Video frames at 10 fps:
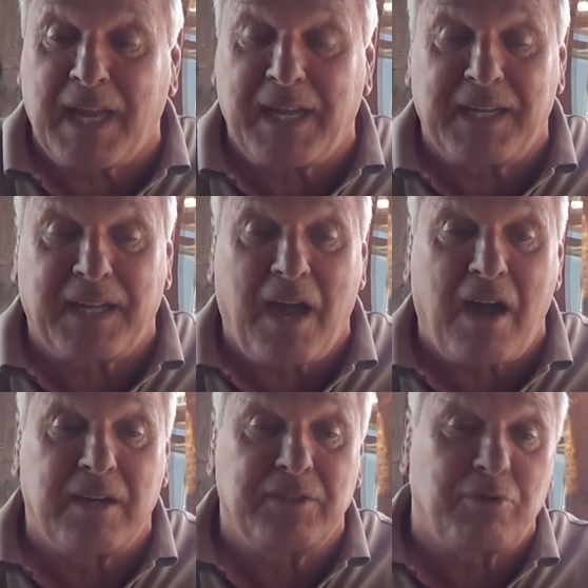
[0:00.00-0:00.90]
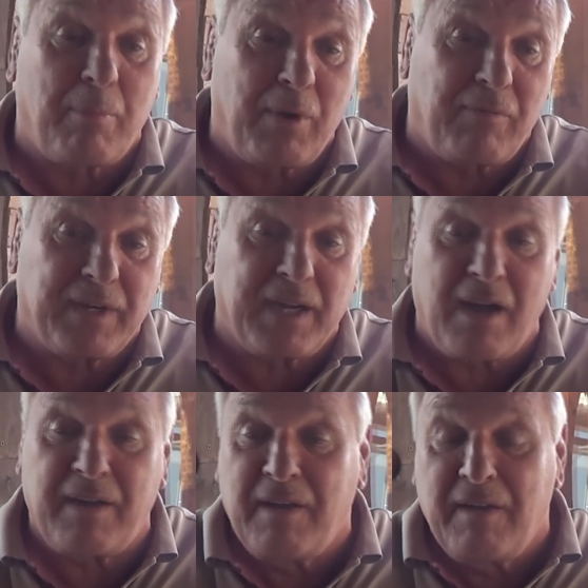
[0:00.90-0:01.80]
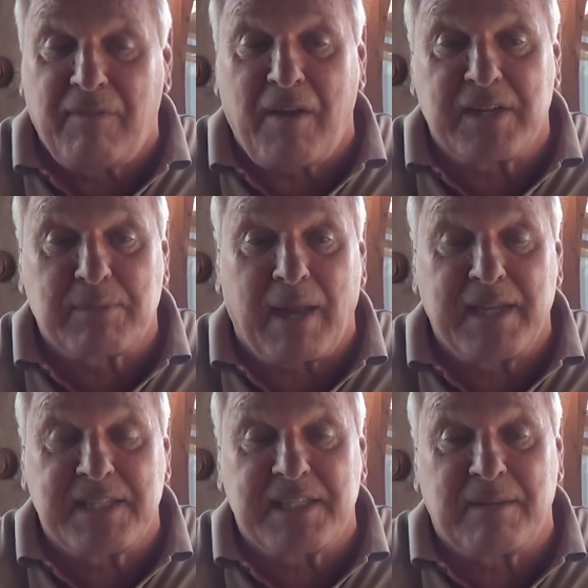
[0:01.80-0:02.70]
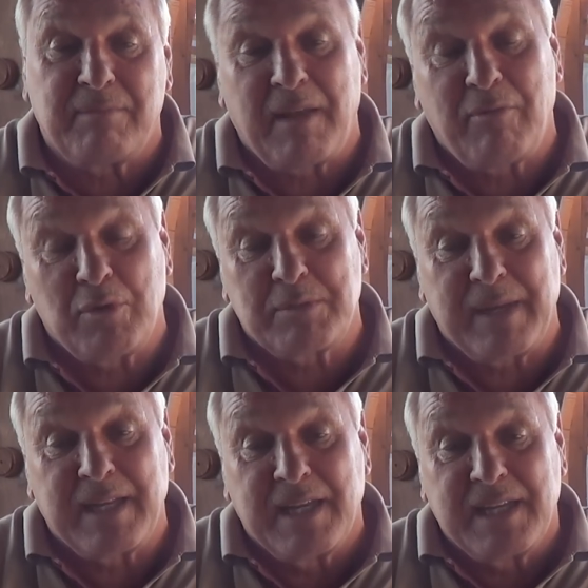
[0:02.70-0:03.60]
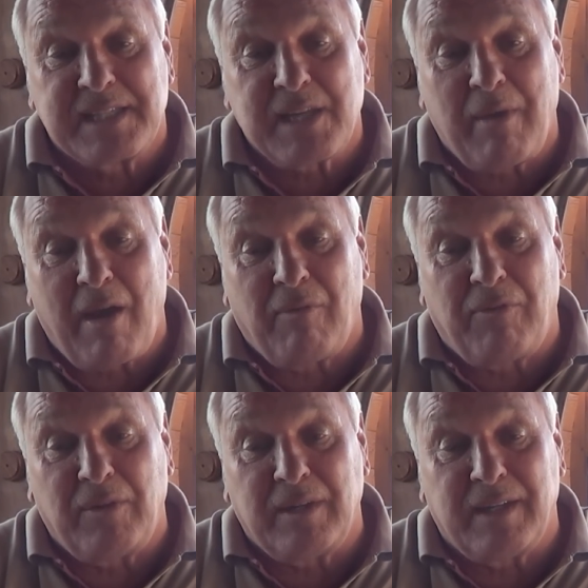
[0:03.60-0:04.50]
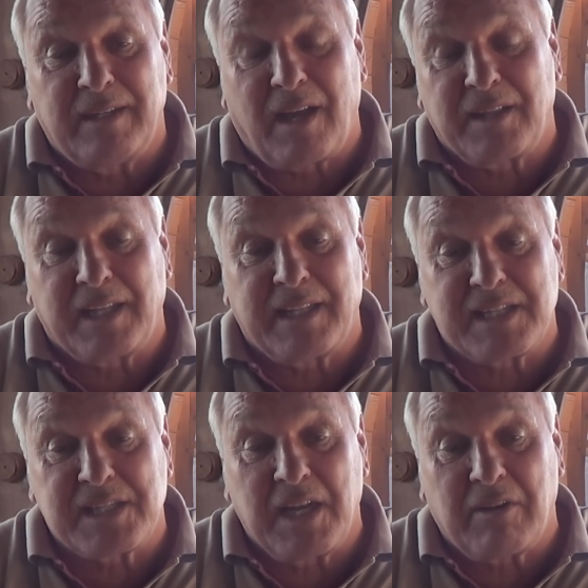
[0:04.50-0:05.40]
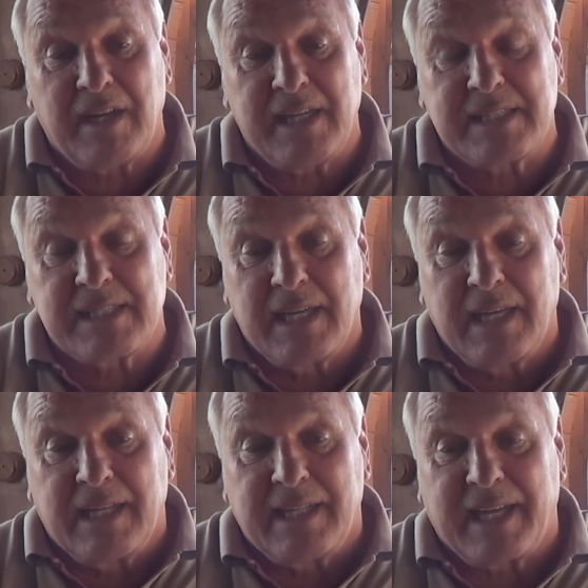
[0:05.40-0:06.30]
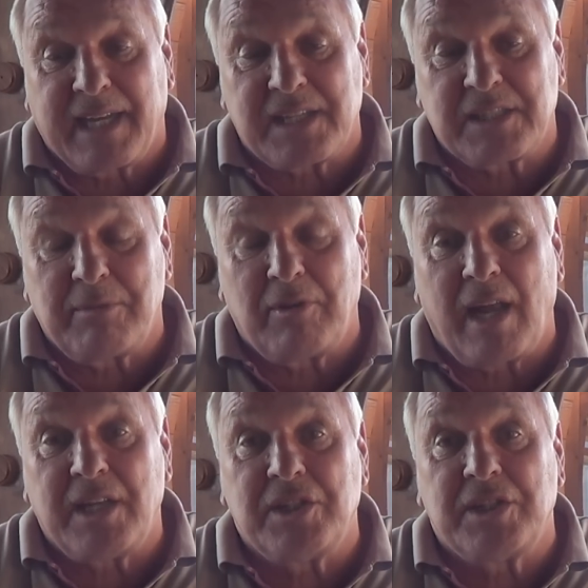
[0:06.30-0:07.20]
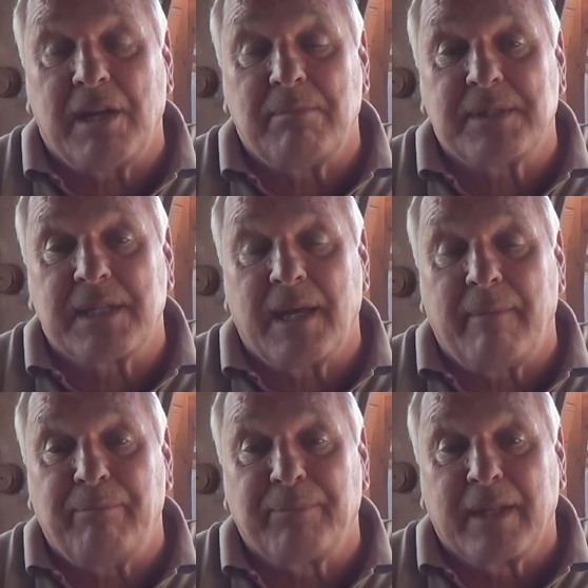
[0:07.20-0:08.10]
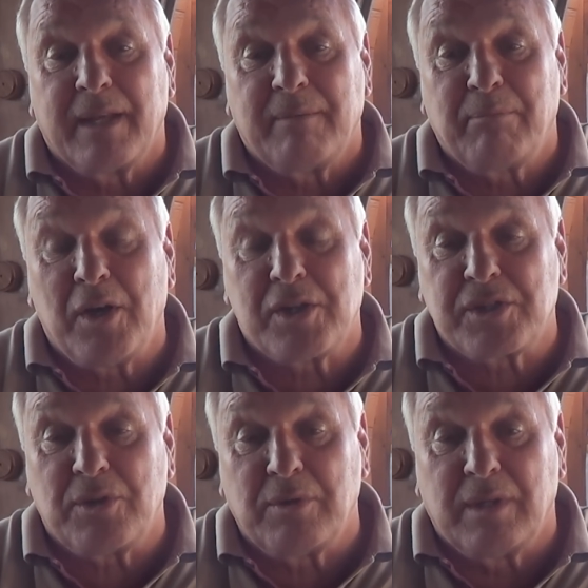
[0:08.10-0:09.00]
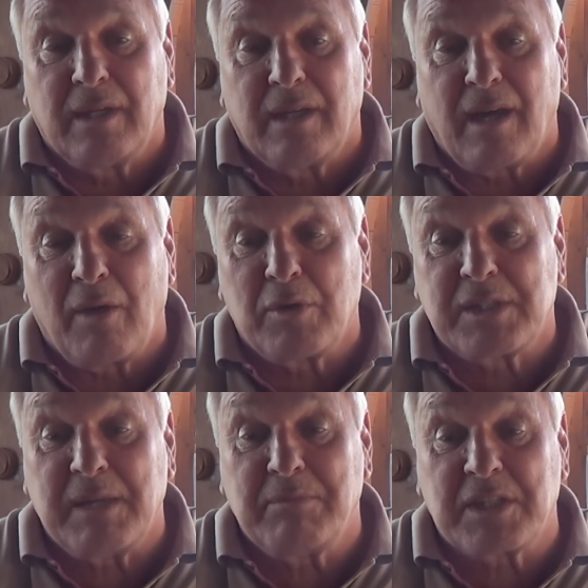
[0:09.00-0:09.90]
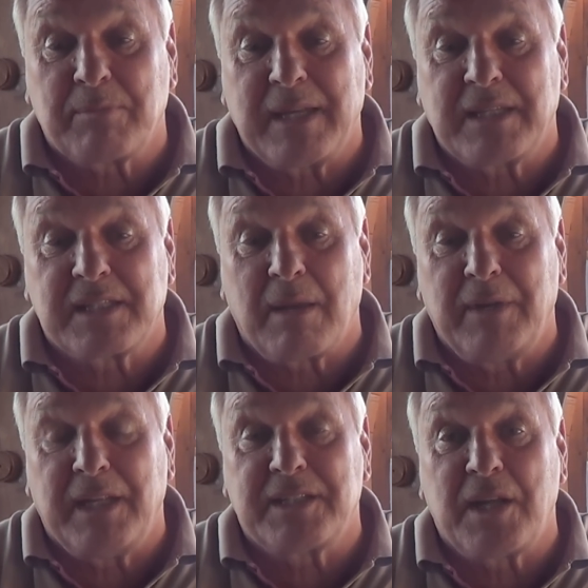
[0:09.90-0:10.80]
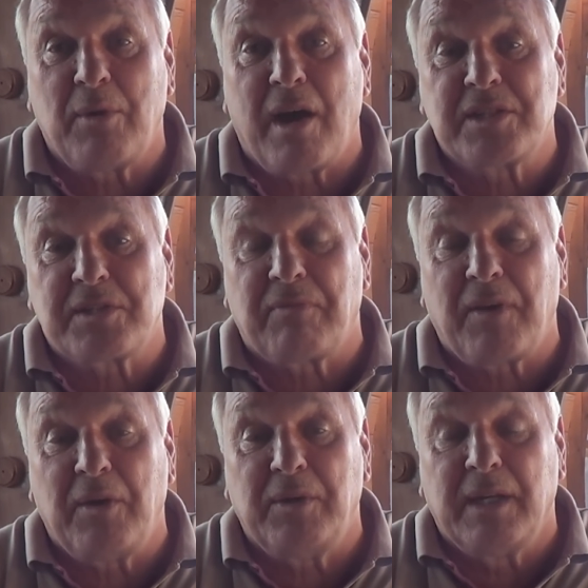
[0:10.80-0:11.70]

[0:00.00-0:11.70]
taking a car and dropping off a car at various places, and they've always been so helpful. And I think their secret is their customer relationships, um, personal. I always seem to speak to somebody, there's no answer phone.